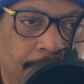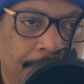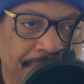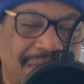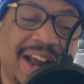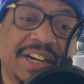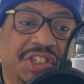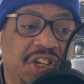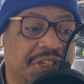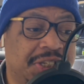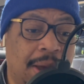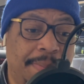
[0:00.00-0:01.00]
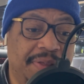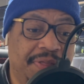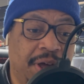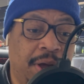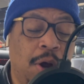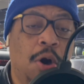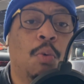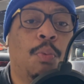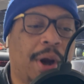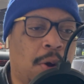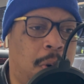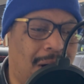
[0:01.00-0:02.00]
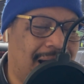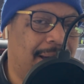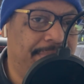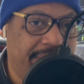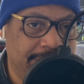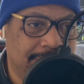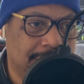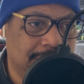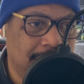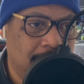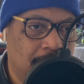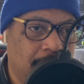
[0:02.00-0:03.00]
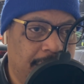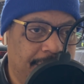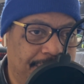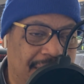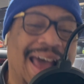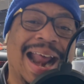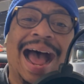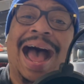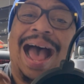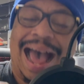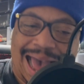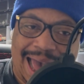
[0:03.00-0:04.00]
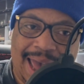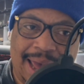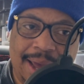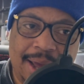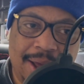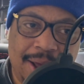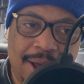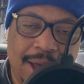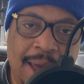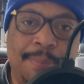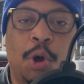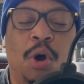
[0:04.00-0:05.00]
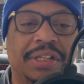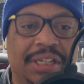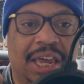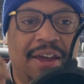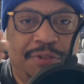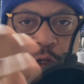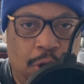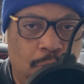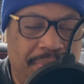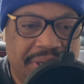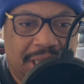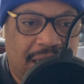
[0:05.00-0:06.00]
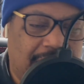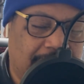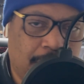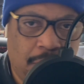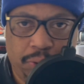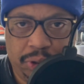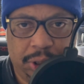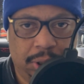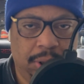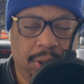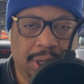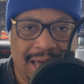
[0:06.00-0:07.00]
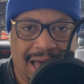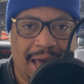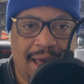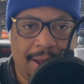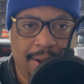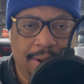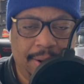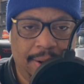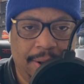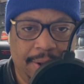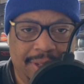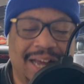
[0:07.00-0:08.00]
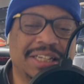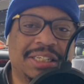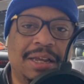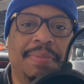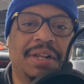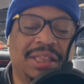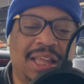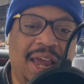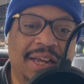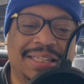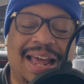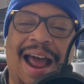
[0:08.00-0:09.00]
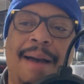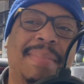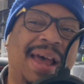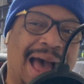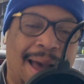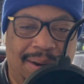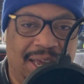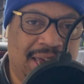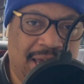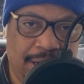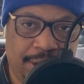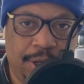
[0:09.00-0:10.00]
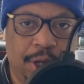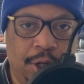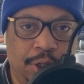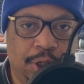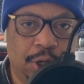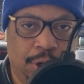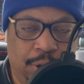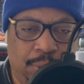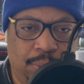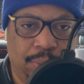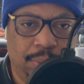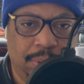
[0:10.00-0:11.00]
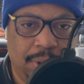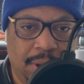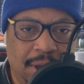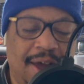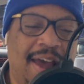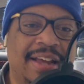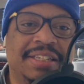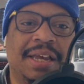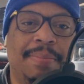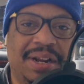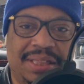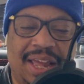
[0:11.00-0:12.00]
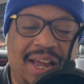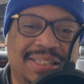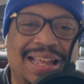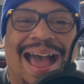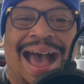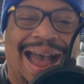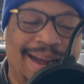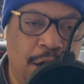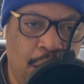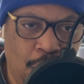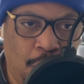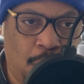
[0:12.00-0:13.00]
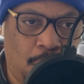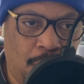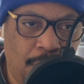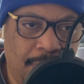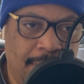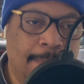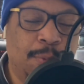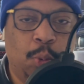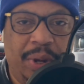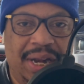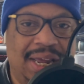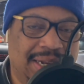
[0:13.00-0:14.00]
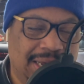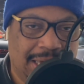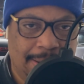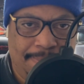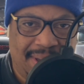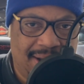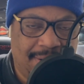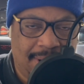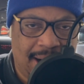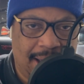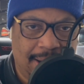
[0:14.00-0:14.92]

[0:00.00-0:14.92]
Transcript: That is just some of the requirements that I am going to give to you, Mr. Head Coach guy. That's some of the things that I'm obligated to do. And some of the things that I know we need to get better at.